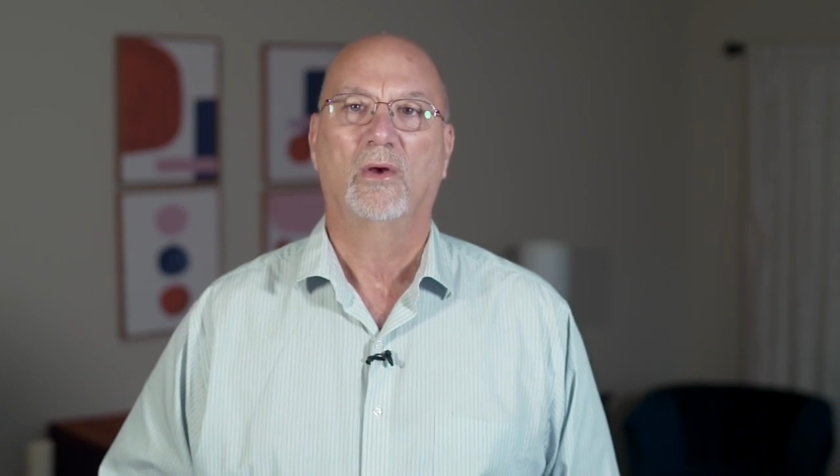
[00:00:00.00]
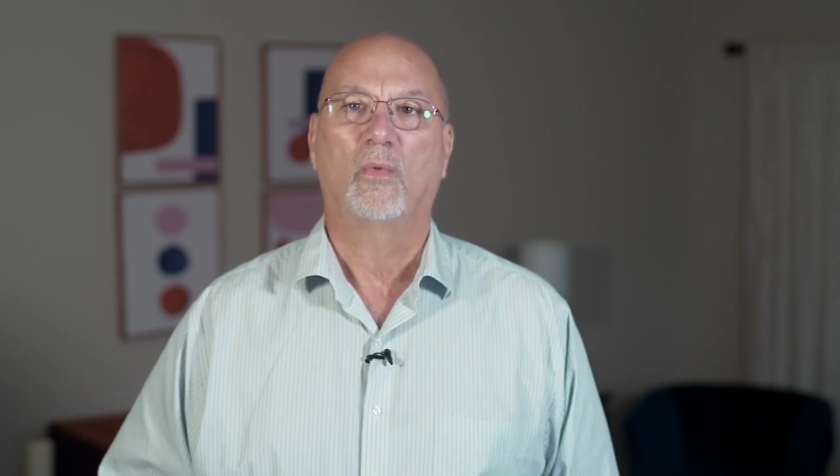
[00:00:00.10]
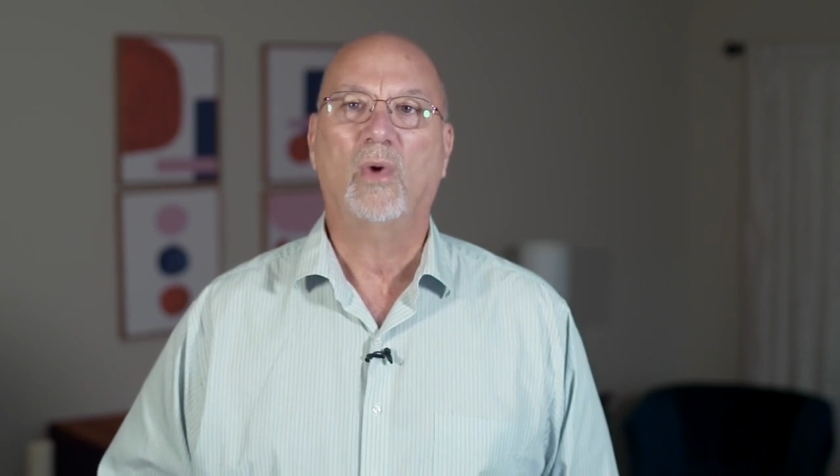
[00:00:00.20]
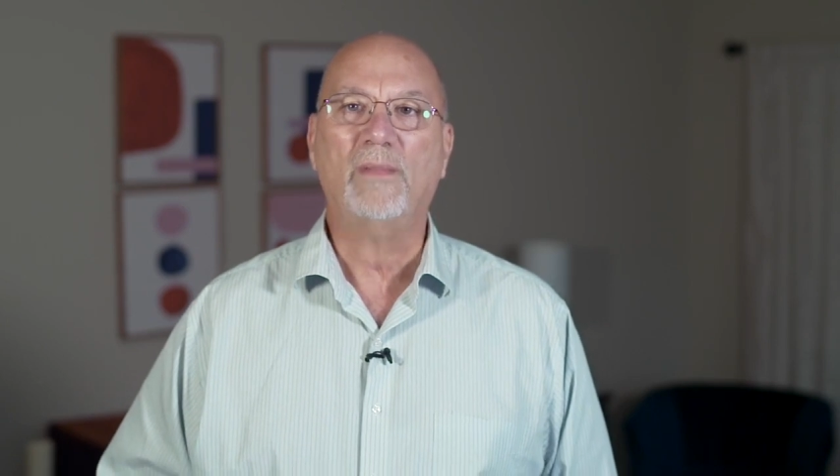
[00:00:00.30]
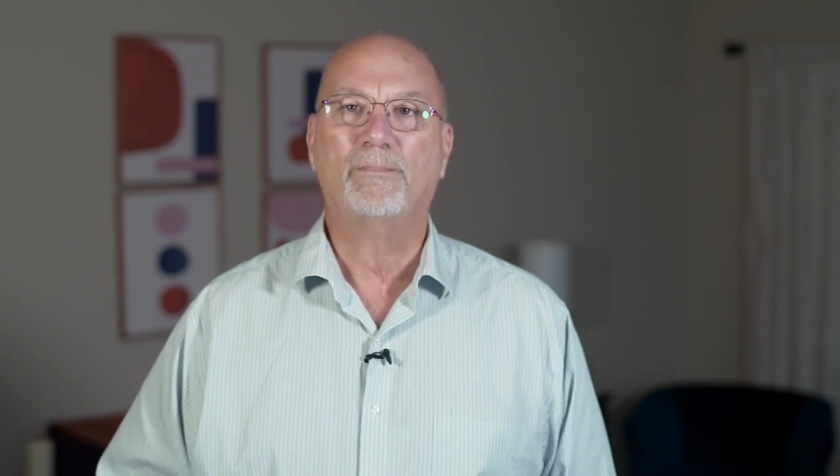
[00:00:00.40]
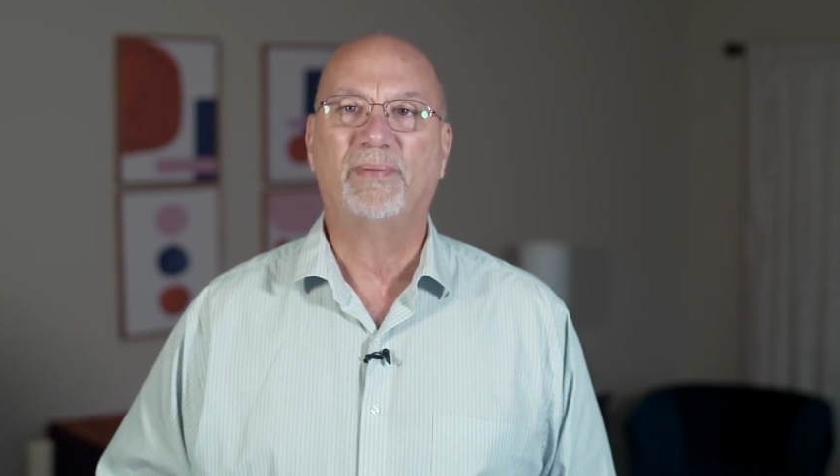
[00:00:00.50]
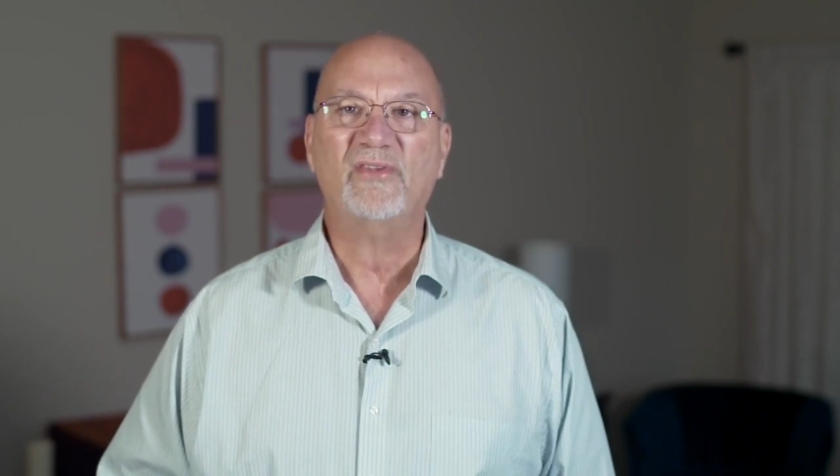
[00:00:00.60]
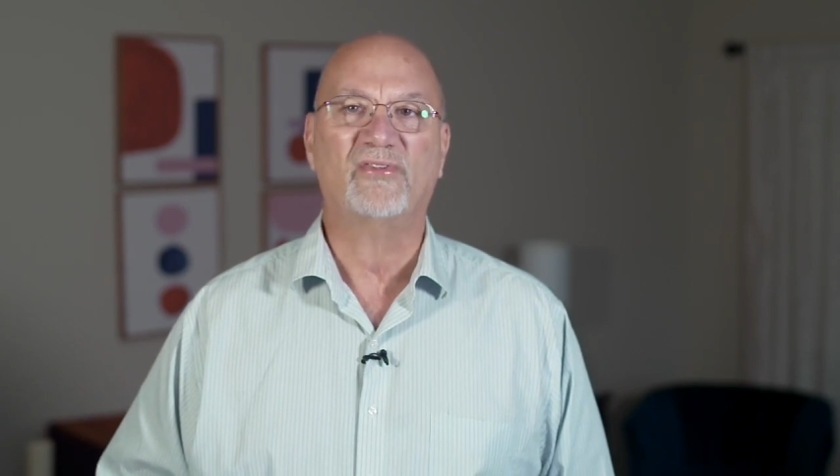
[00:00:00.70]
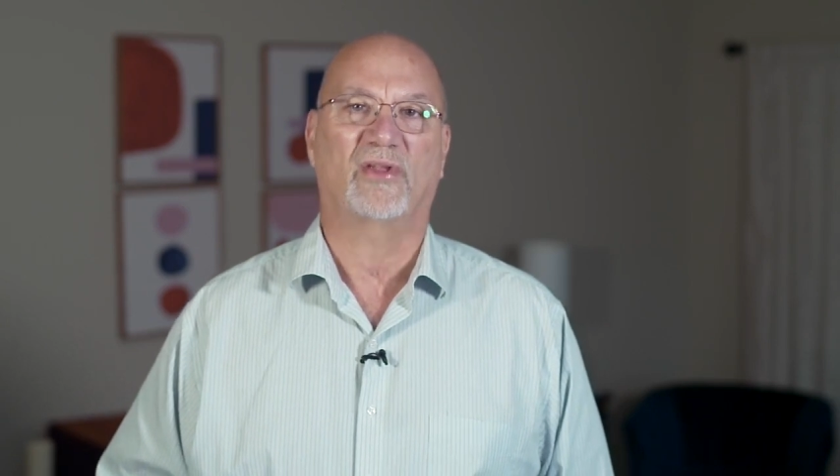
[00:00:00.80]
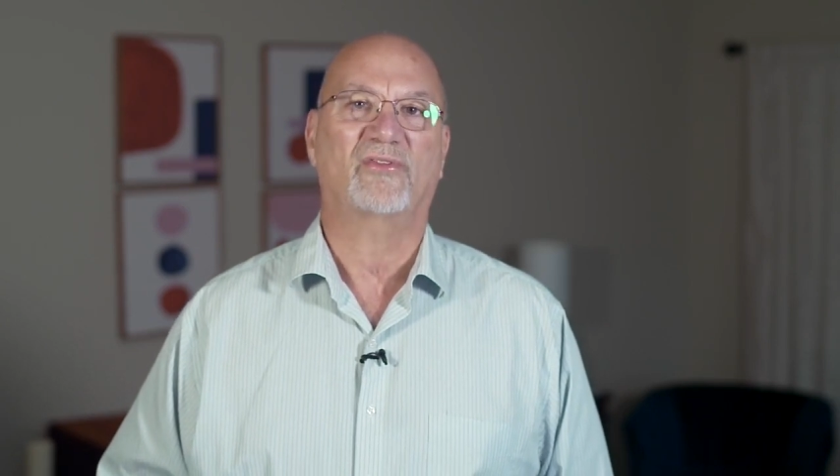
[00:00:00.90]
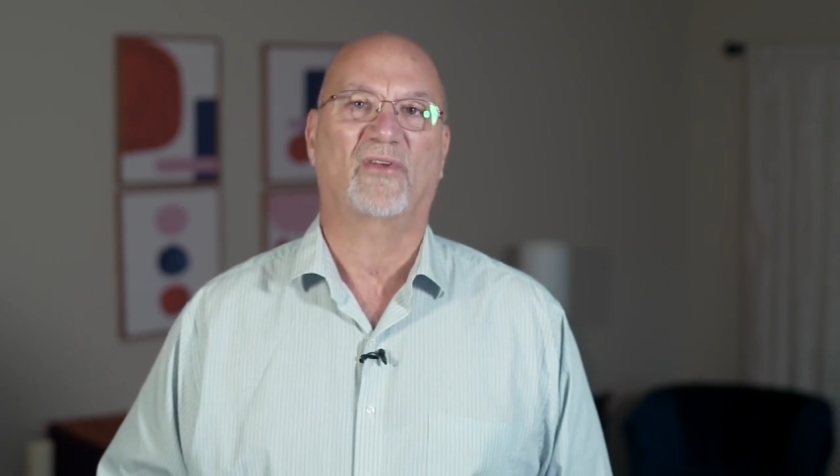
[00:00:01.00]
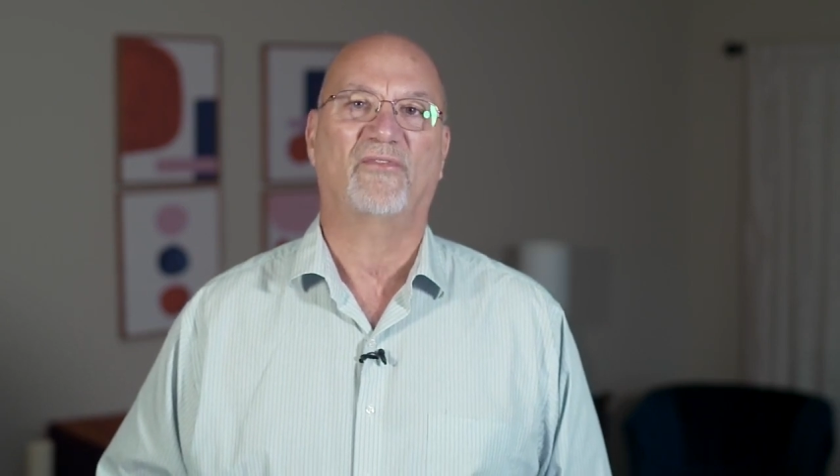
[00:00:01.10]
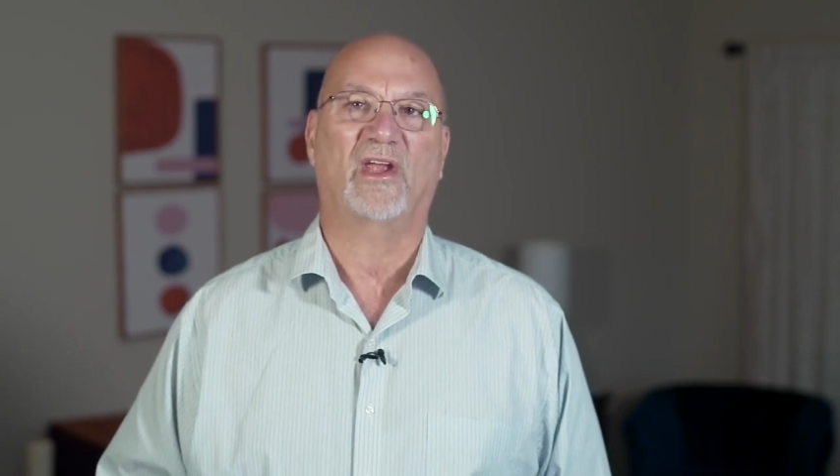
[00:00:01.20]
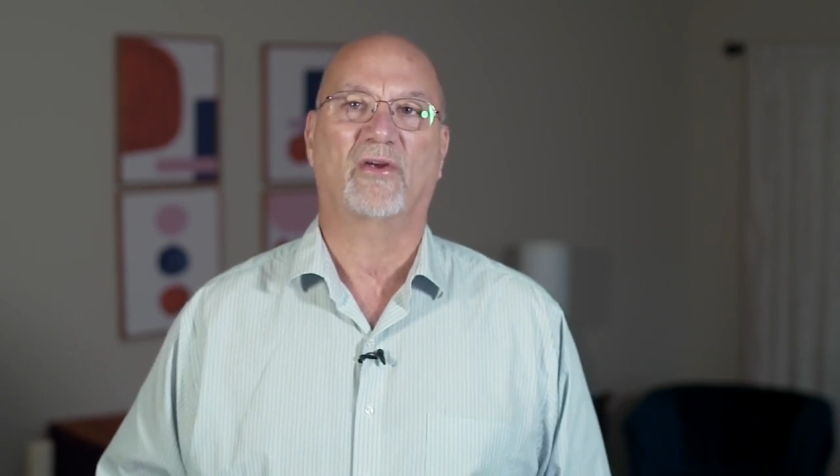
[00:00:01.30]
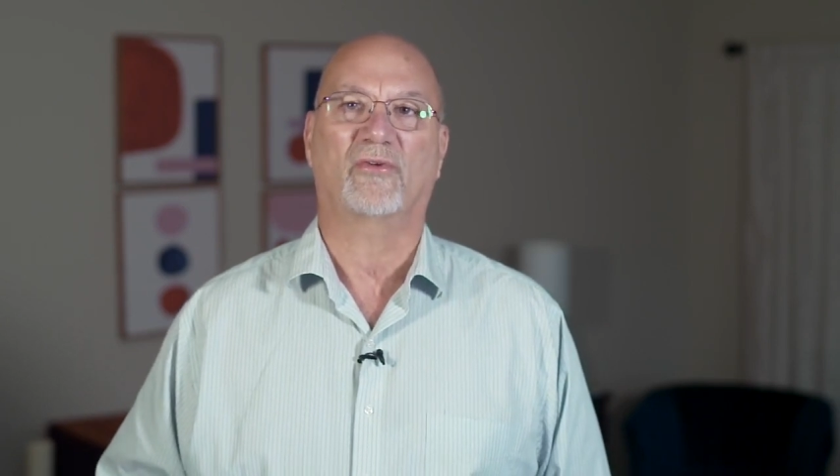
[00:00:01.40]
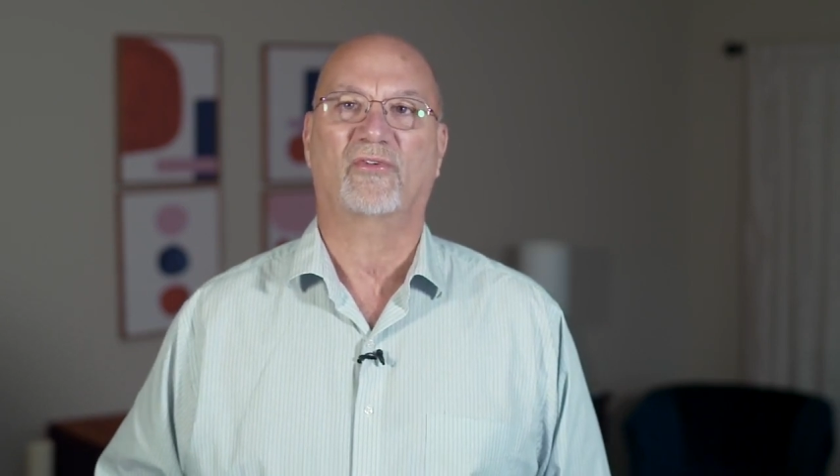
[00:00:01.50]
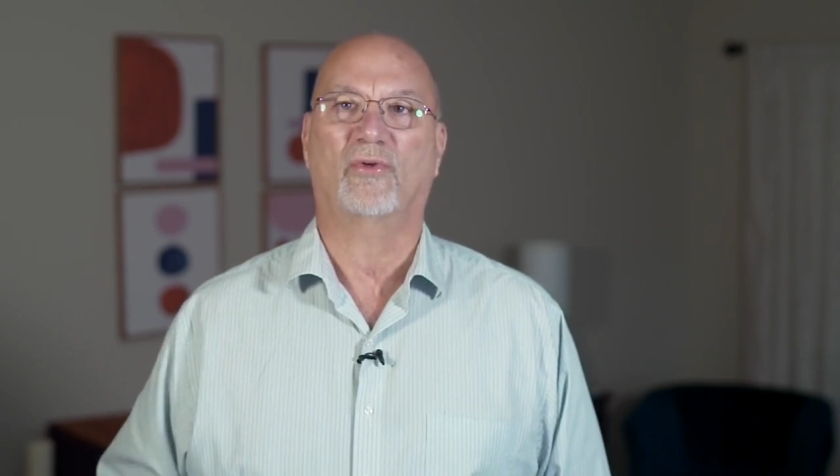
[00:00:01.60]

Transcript: What business affairs